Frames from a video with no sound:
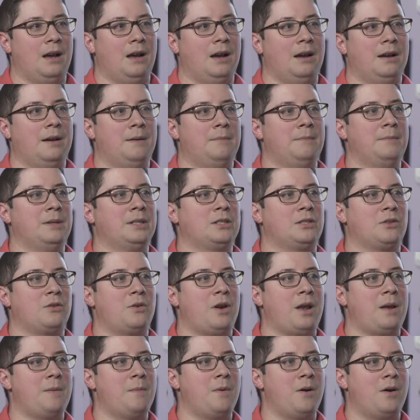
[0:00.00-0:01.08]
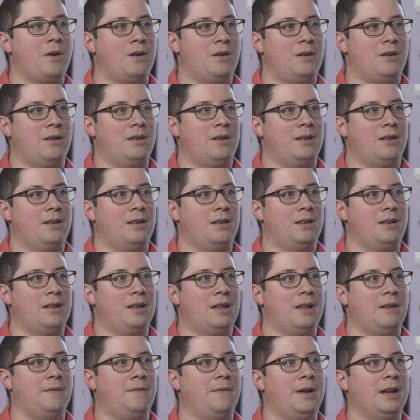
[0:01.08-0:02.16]
Uh, Mr. Aymar
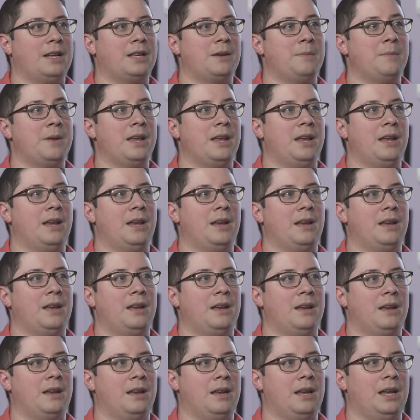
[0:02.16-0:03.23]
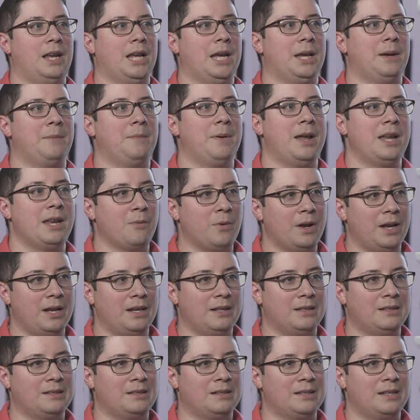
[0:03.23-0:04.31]
affected me in many
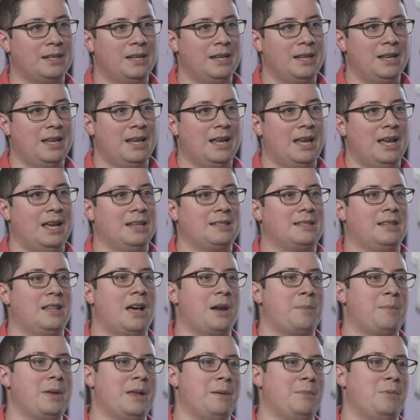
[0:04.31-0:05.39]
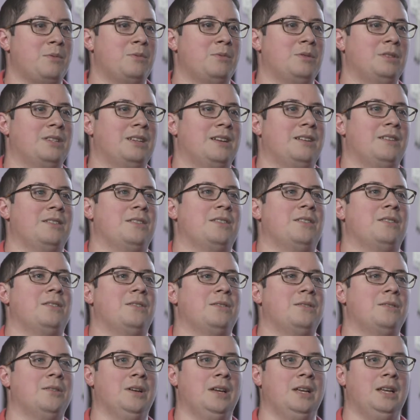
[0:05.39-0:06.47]
ways, as a lot of people will tell
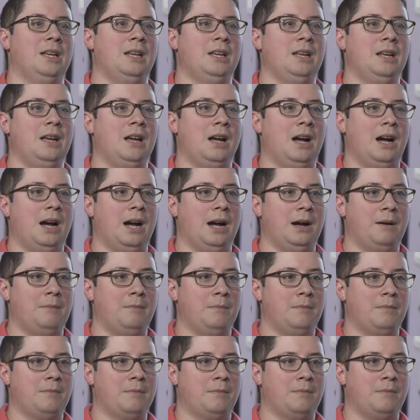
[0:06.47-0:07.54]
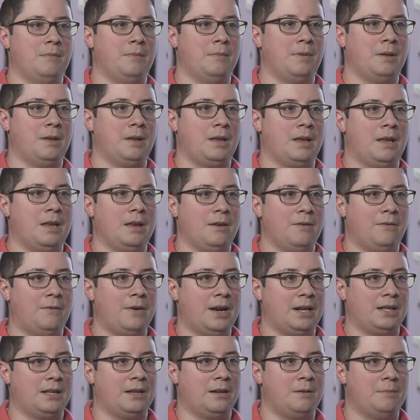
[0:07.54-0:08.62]
you. Um, he
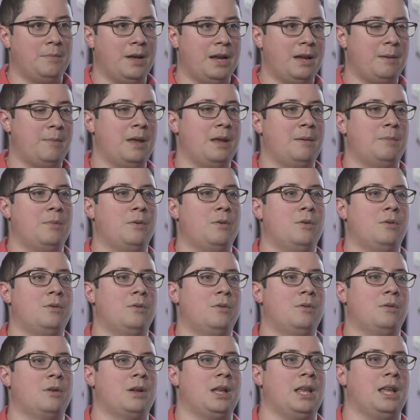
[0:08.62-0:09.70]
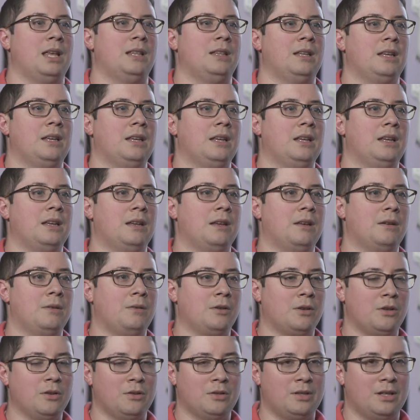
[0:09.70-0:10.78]
affected many people in the
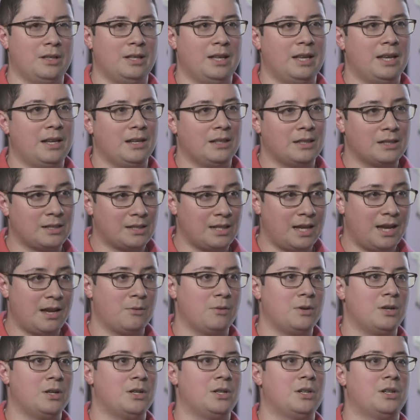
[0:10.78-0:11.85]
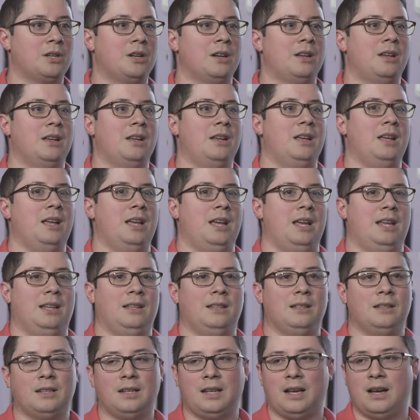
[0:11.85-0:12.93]
using the English language
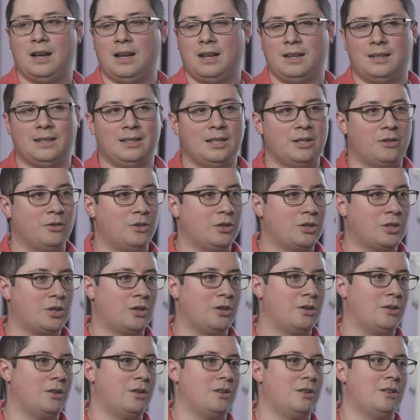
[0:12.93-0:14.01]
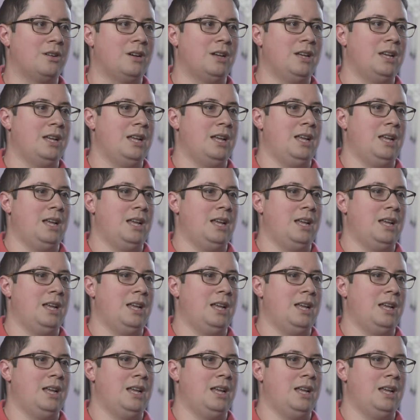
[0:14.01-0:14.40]
and uh, literature